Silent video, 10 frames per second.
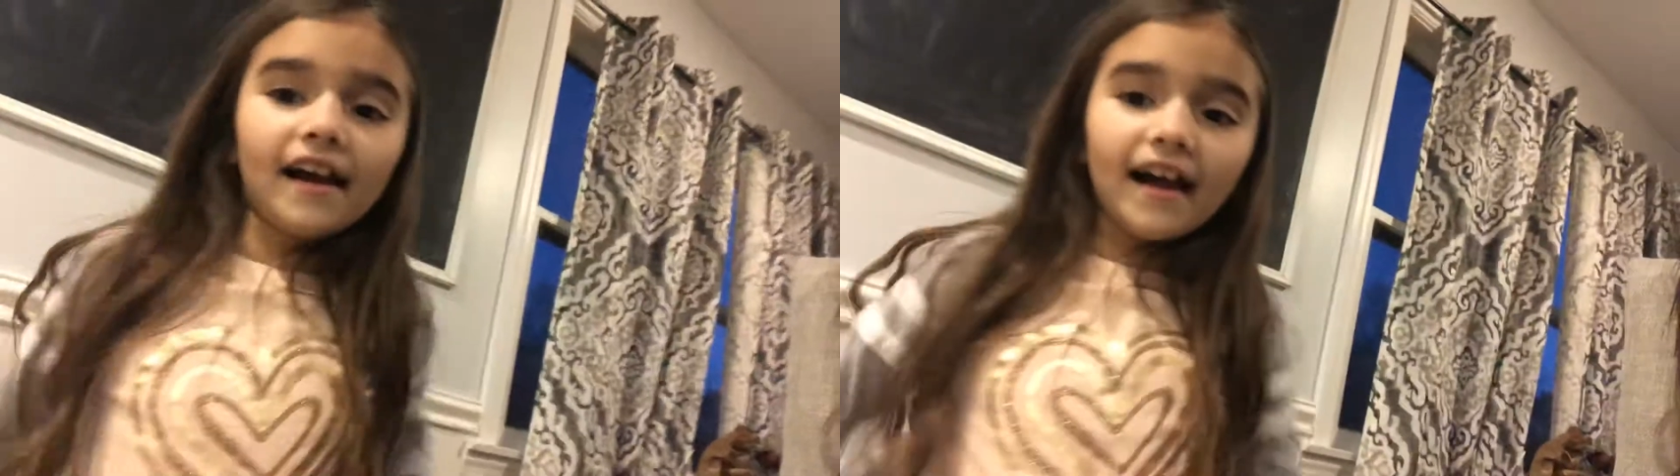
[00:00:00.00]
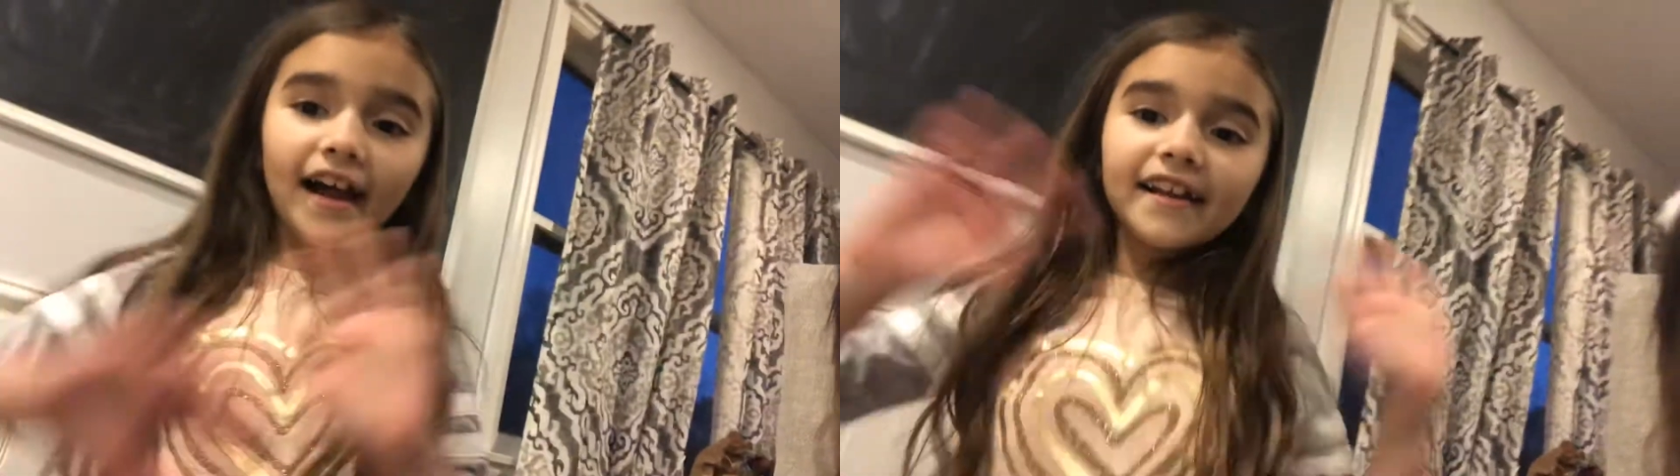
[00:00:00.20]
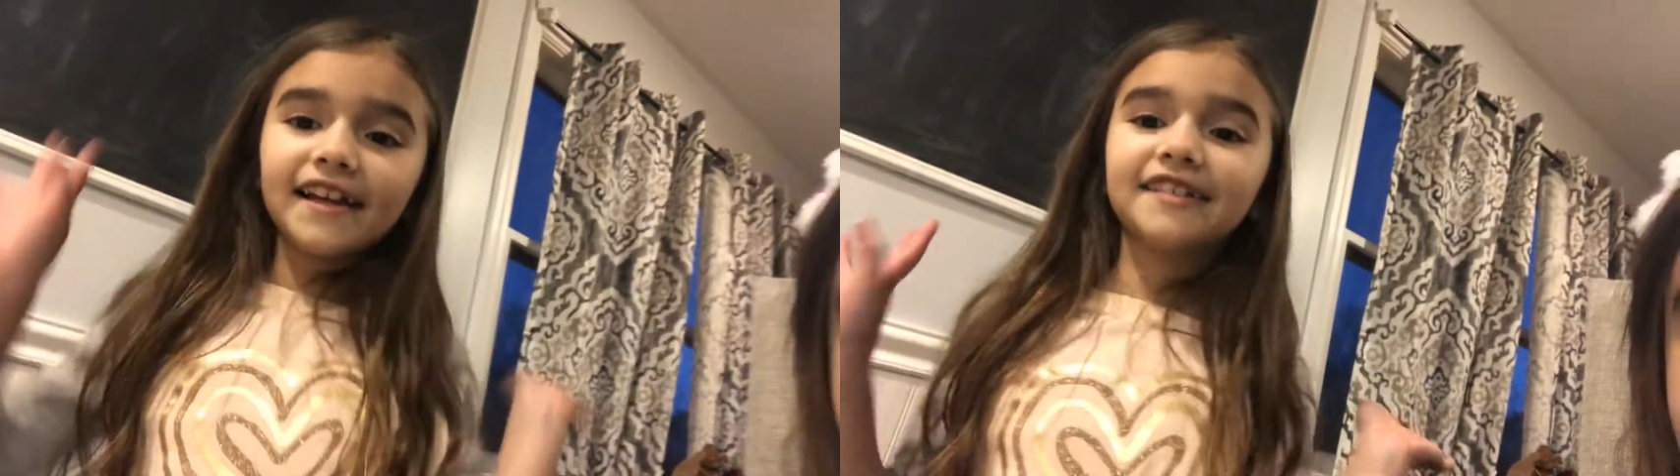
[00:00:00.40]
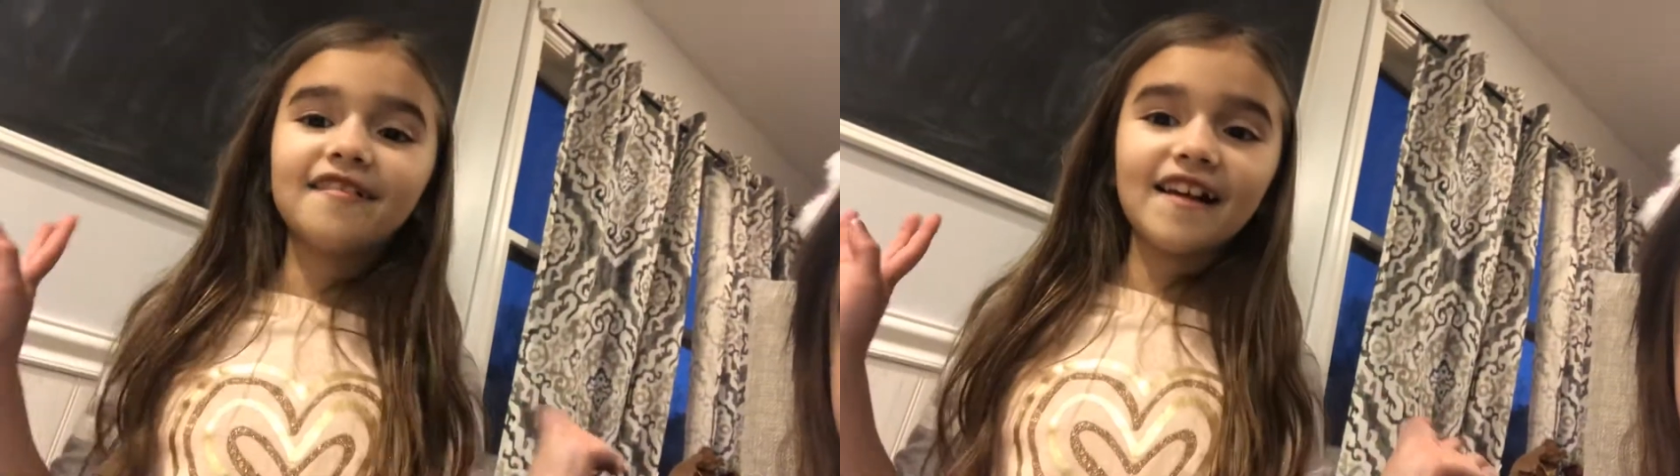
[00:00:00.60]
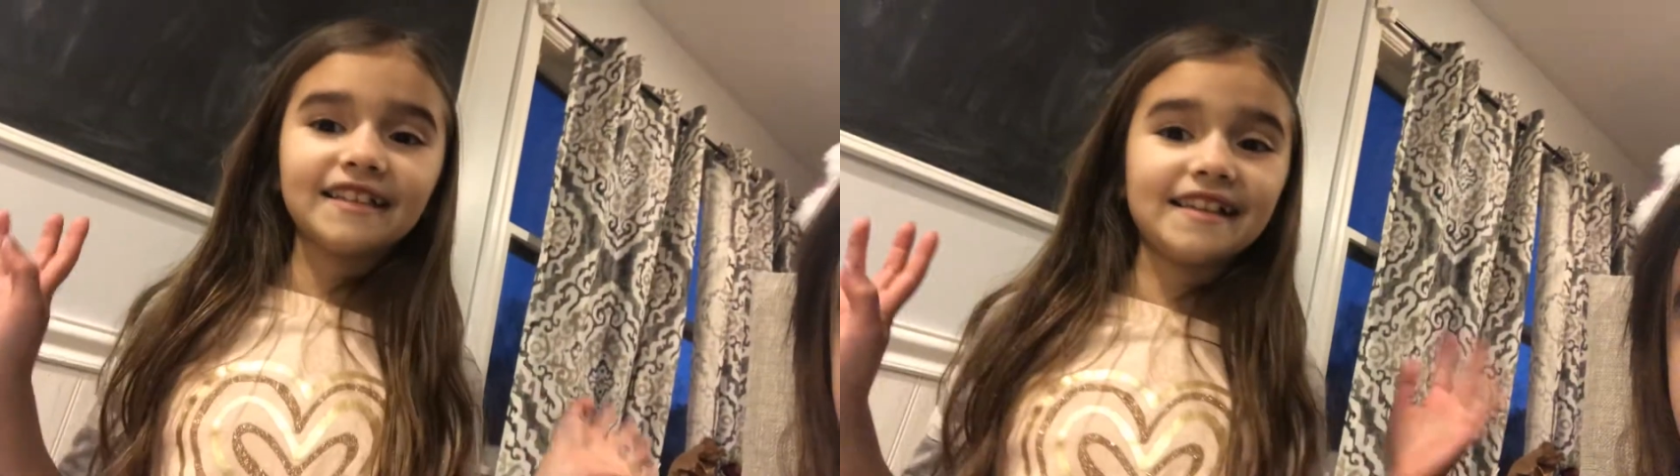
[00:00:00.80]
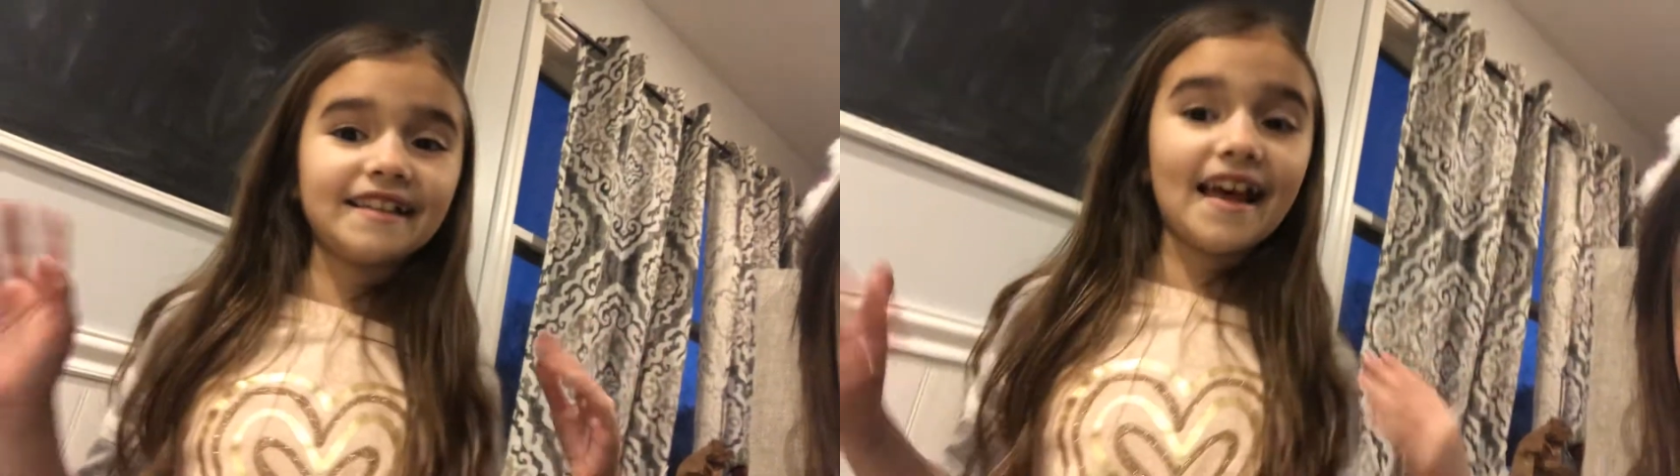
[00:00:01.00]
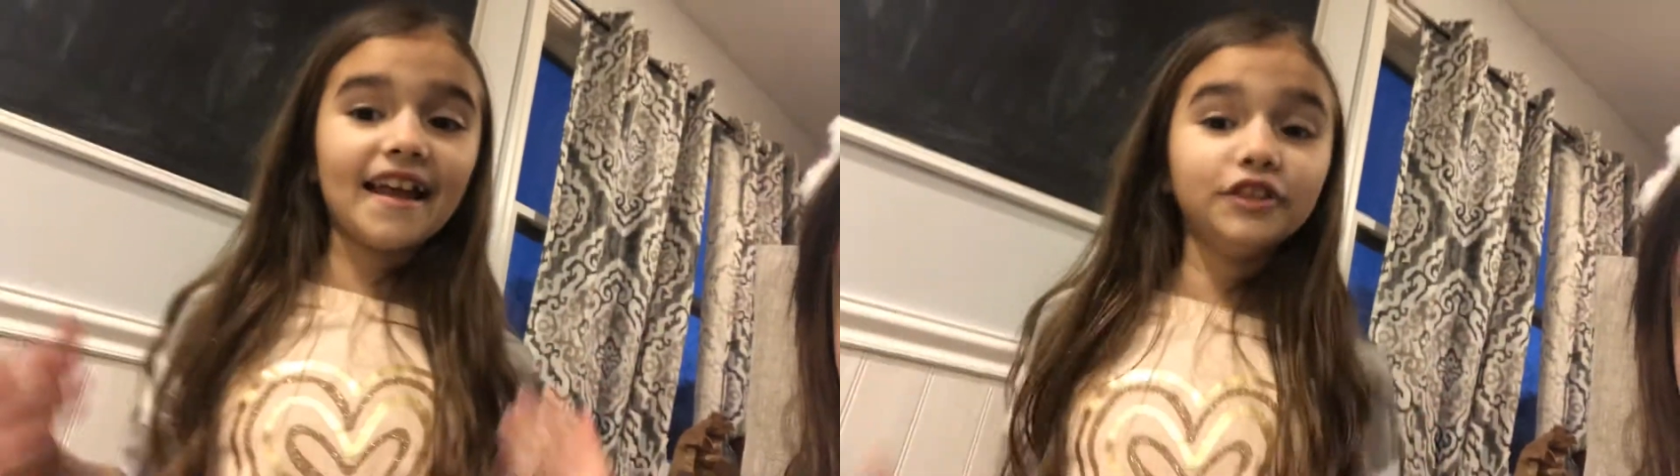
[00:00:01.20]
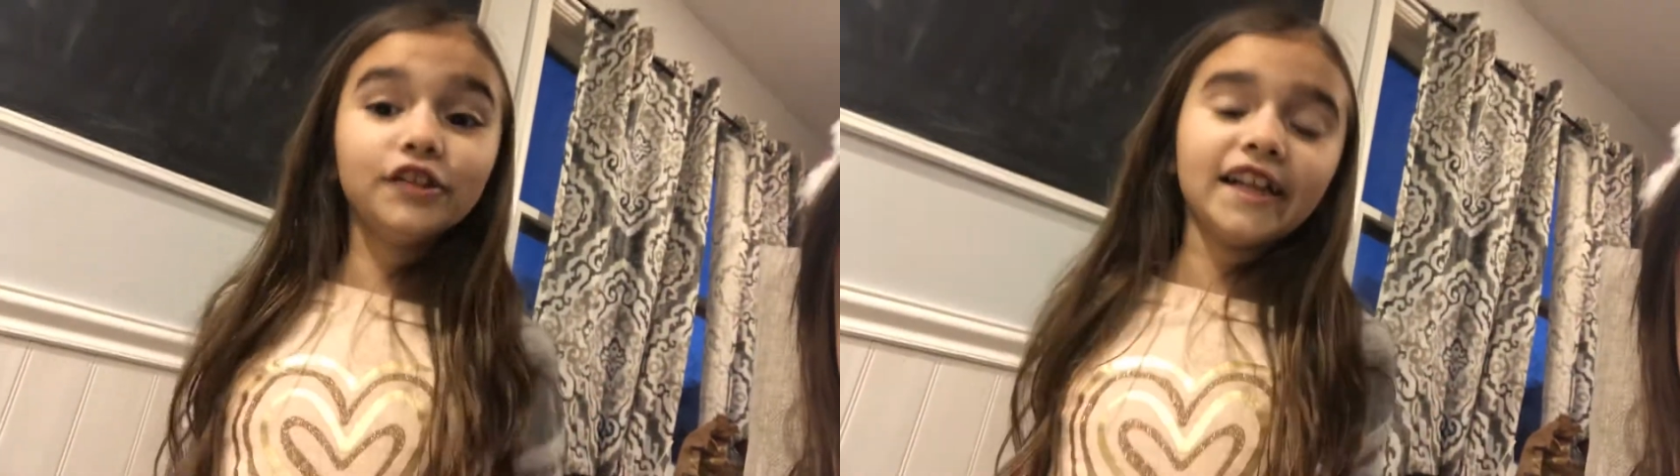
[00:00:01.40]
Hi, it's Alexis,
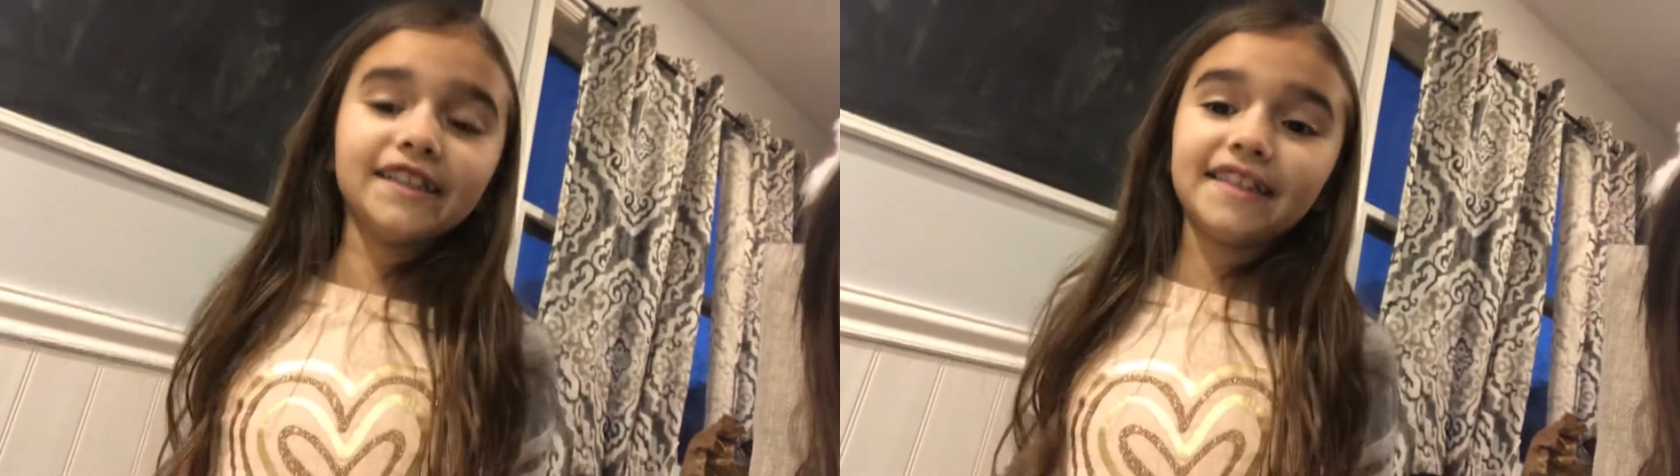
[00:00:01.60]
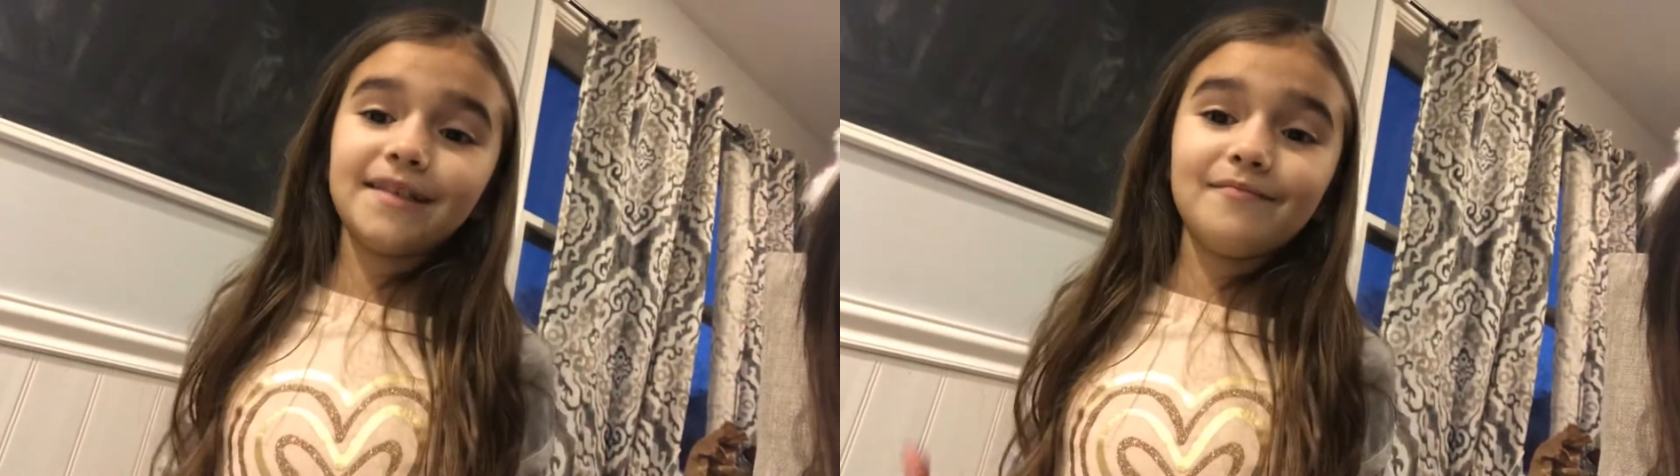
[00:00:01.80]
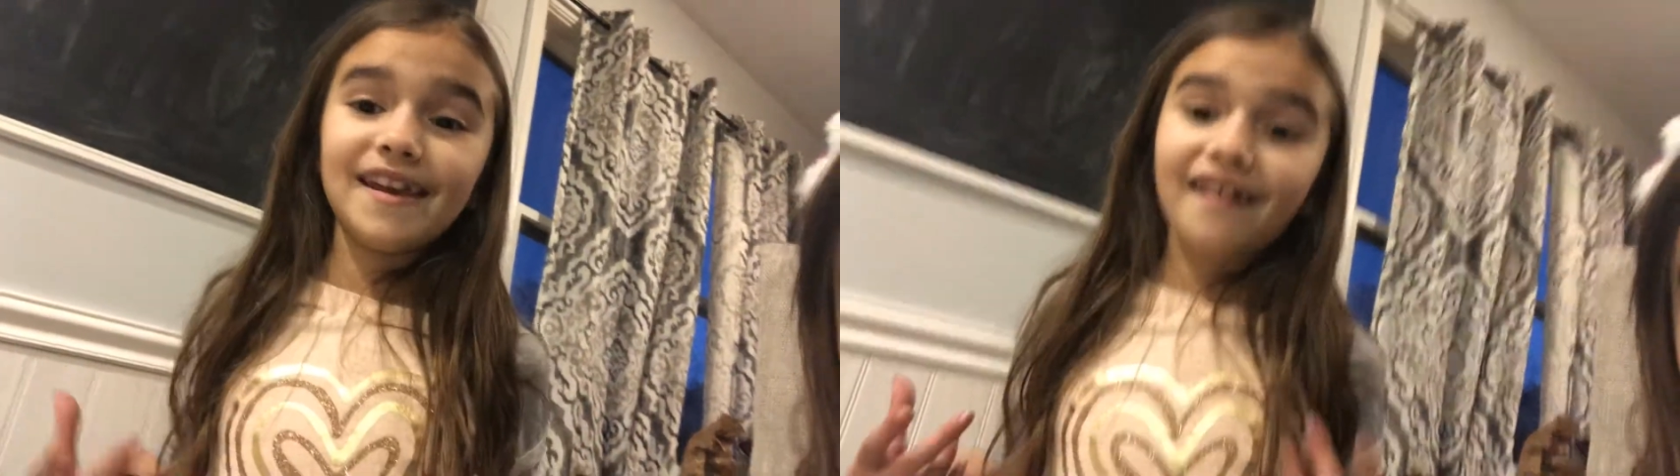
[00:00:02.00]
and you can see me